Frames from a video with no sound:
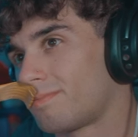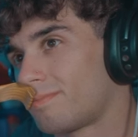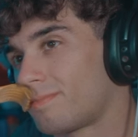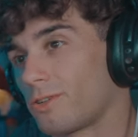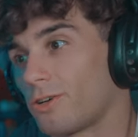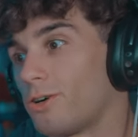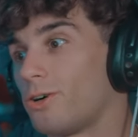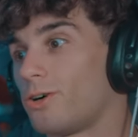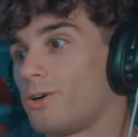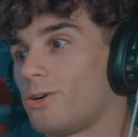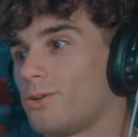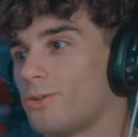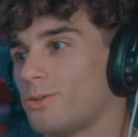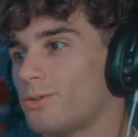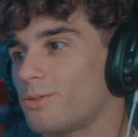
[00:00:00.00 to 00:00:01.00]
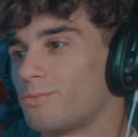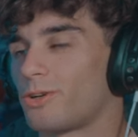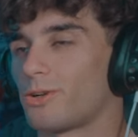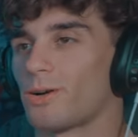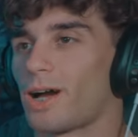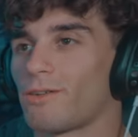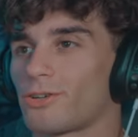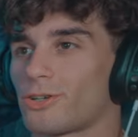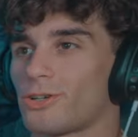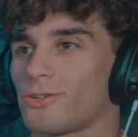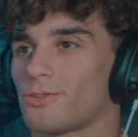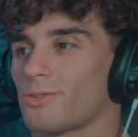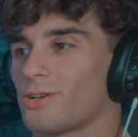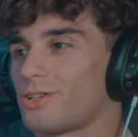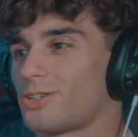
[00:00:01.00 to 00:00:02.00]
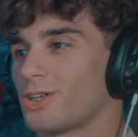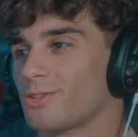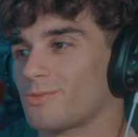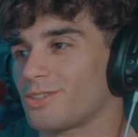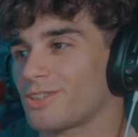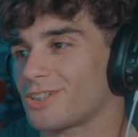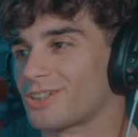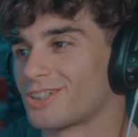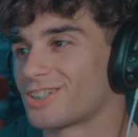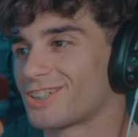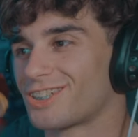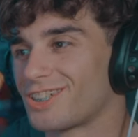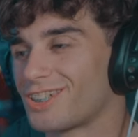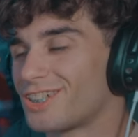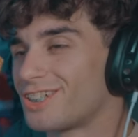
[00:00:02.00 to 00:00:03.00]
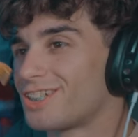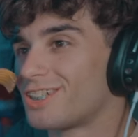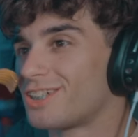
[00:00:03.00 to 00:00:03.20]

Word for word: Oh, bro, I have a girlfriend. Why are you telling me this? Okay.